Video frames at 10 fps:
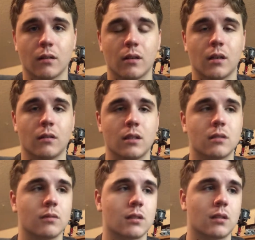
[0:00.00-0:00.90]
You know,
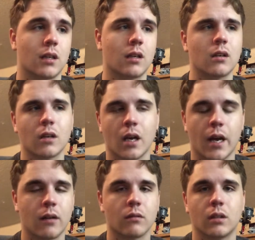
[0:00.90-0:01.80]
this wasn't like, oh, okay, I
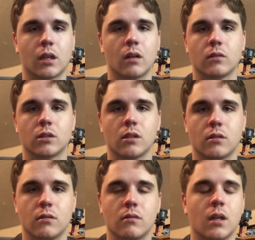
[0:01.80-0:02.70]
don't really care what y'all
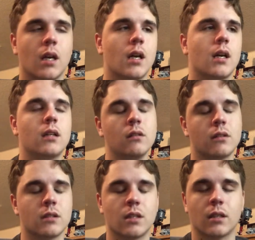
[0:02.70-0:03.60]
do.
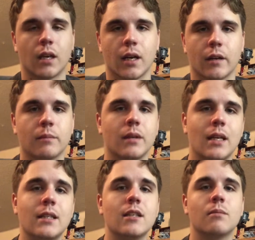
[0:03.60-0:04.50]
Lucas didn't care, but
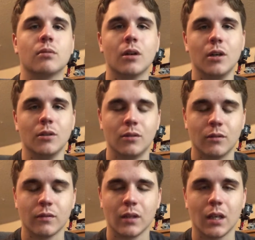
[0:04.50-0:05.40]
he did
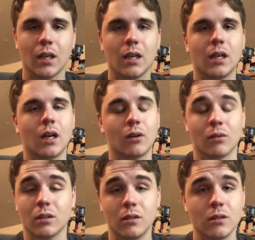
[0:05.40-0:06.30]
approve.
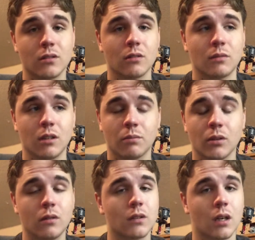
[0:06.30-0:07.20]
According to Lucasfilm, he
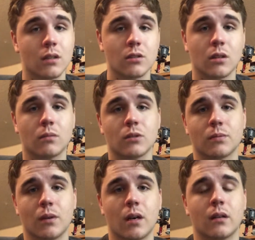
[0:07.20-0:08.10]
approved all Star Wars
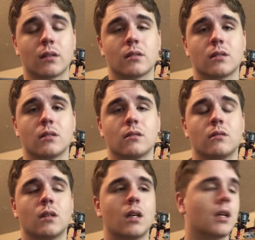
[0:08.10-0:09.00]
products, so
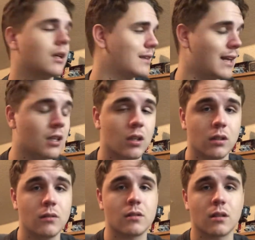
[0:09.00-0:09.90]
that
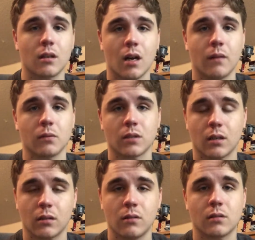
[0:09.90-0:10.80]
includes the novels, that
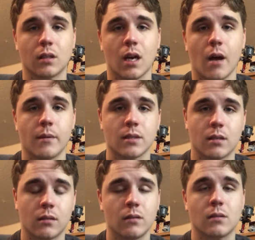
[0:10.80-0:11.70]
includes the comics, that
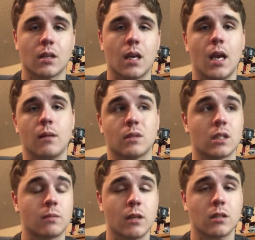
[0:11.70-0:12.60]
includes the games,
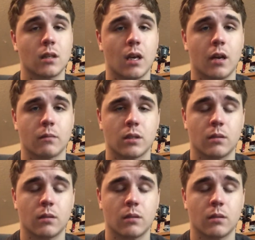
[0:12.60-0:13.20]
especially the games.